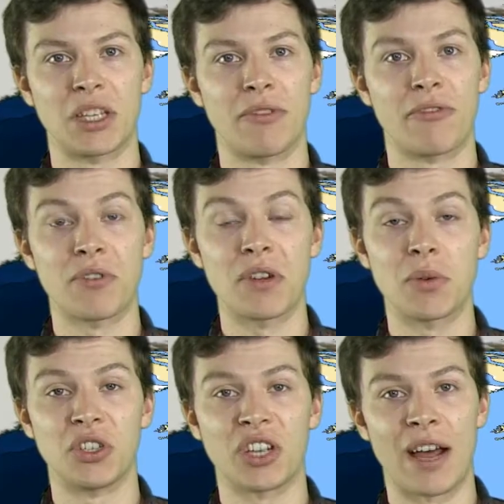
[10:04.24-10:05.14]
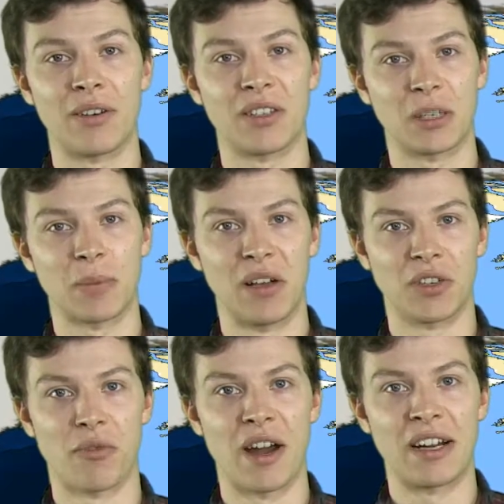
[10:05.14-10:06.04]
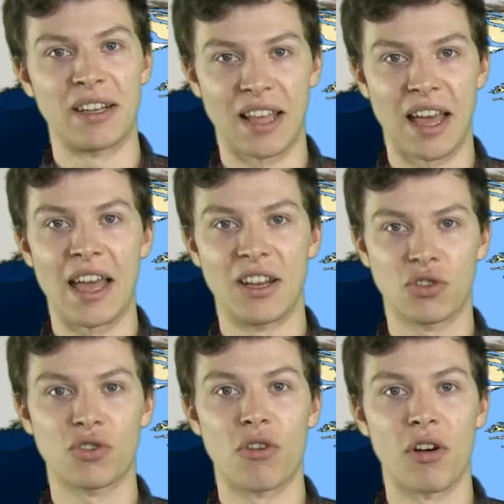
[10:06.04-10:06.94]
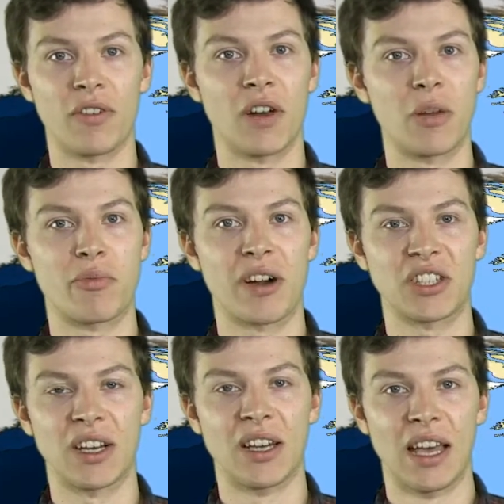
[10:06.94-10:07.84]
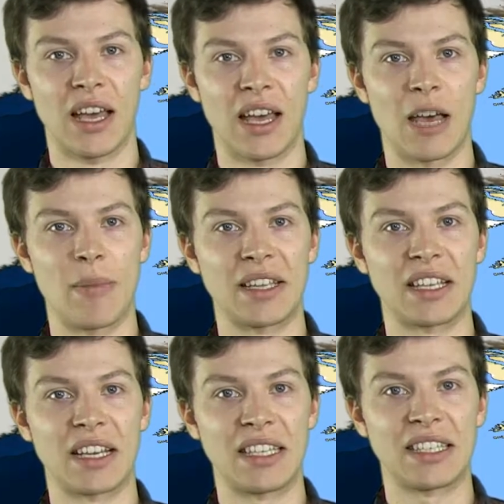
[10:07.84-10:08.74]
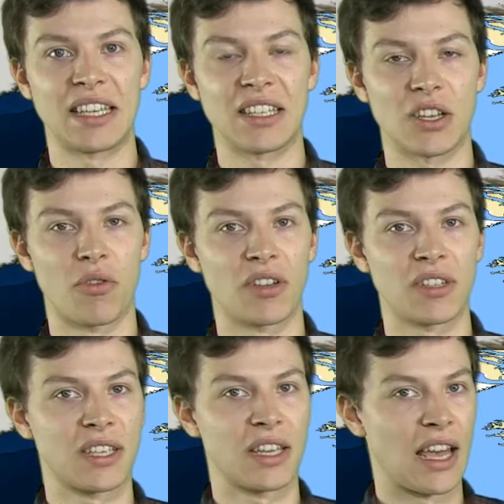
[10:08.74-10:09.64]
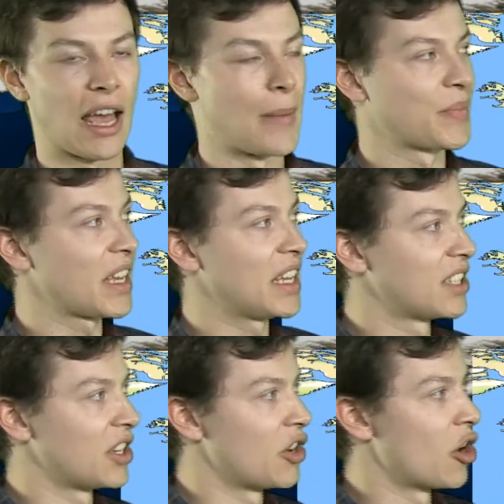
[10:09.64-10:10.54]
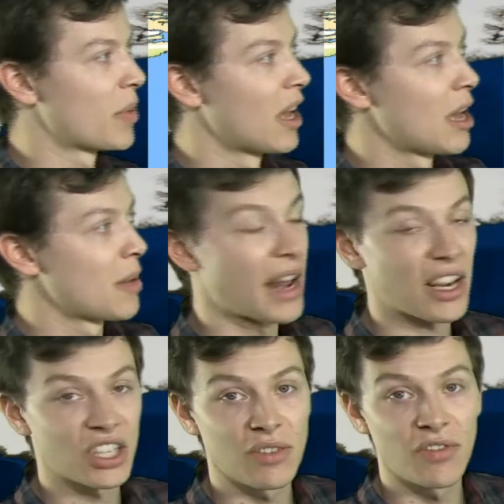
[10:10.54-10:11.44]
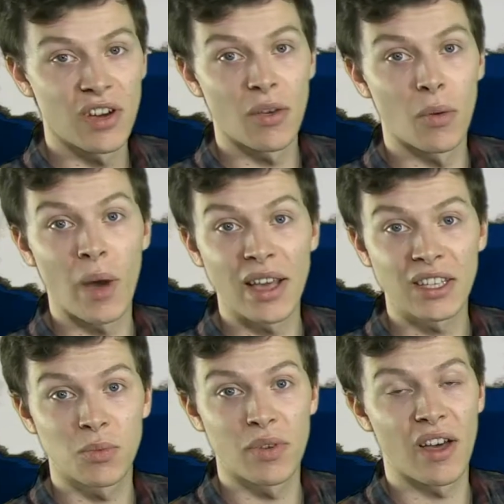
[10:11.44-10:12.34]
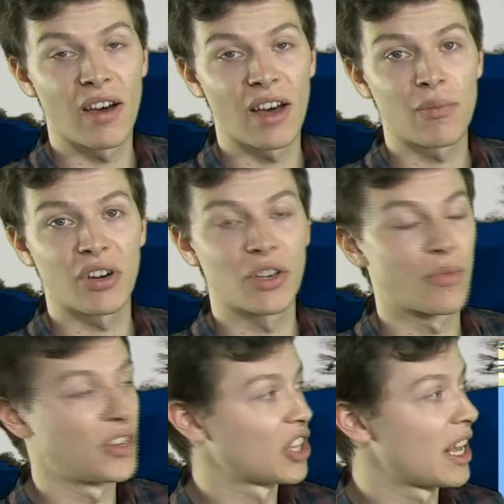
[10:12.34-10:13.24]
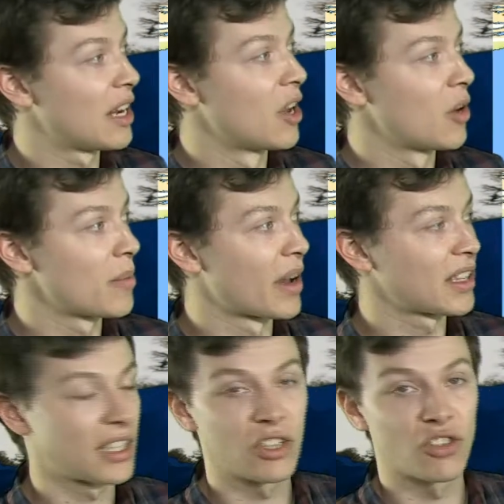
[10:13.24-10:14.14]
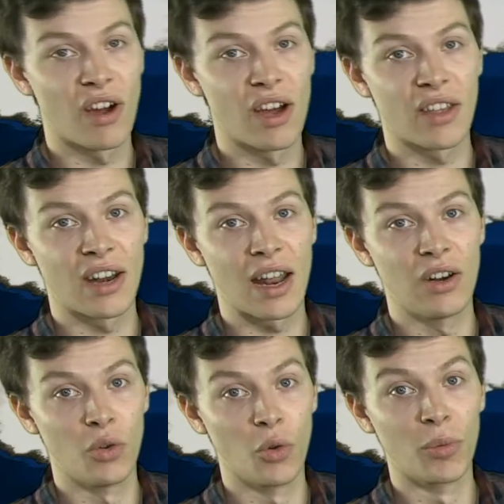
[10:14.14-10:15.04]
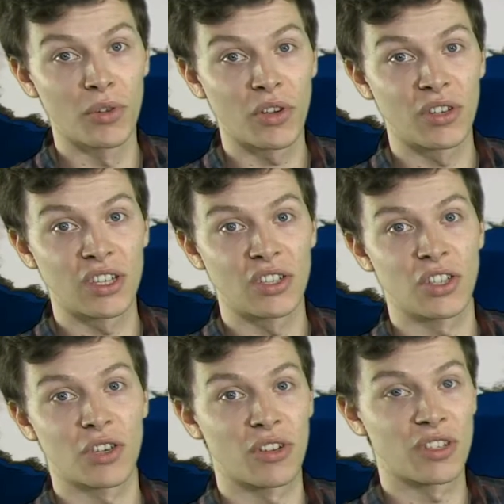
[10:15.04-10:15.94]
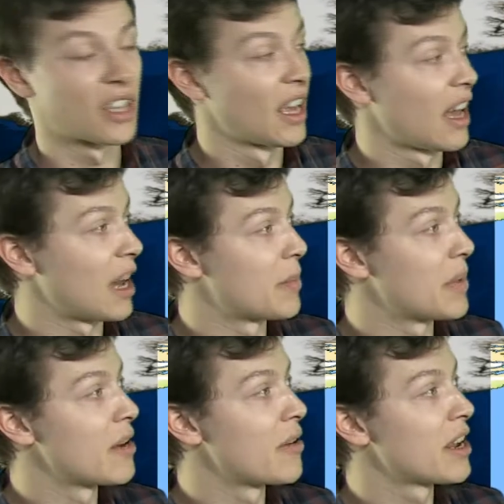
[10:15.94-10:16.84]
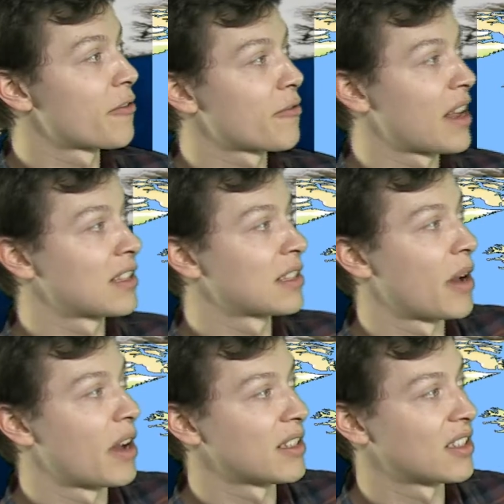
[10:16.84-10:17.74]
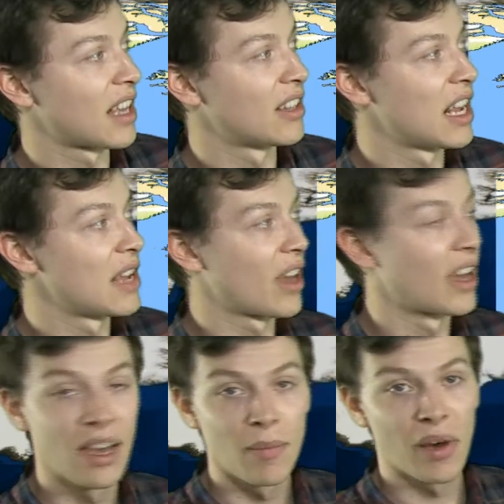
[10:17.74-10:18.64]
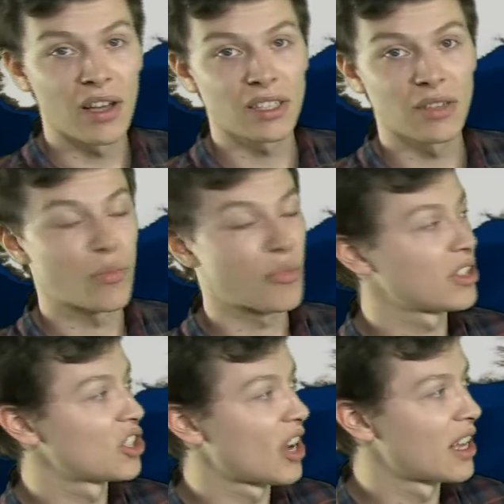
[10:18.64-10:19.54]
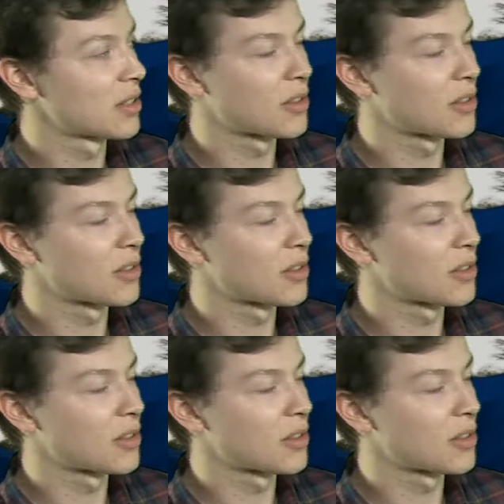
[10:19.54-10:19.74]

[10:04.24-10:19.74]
to be frequent showers and spells of rain as that trough of low pressure basically sits across Eastern Europe. But actually further west, with that high pressure ridging in, we might see drier than normal conditions across Iberia, France, parts of Scandinavia, parts of the British Isles